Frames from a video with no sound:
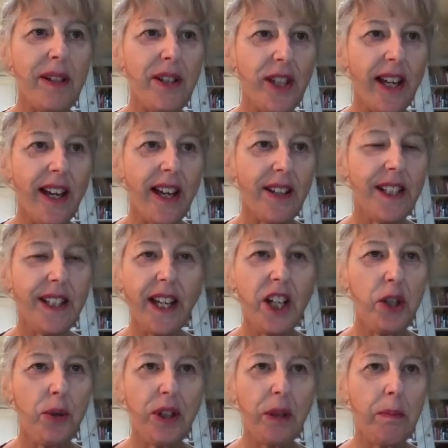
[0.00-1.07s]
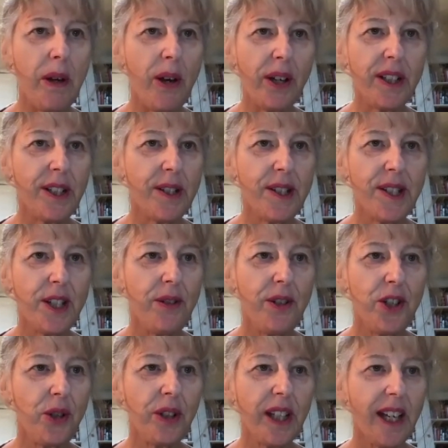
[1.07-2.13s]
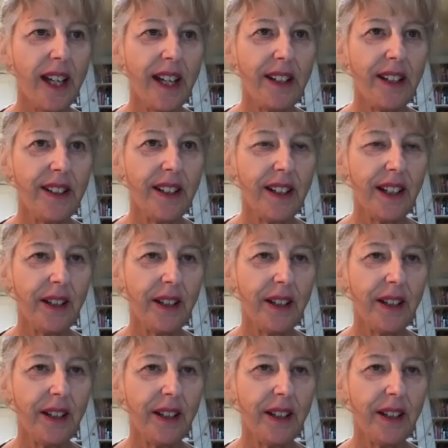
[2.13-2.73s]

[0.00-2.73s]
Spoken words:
with that. Engage with the market as soon as you can.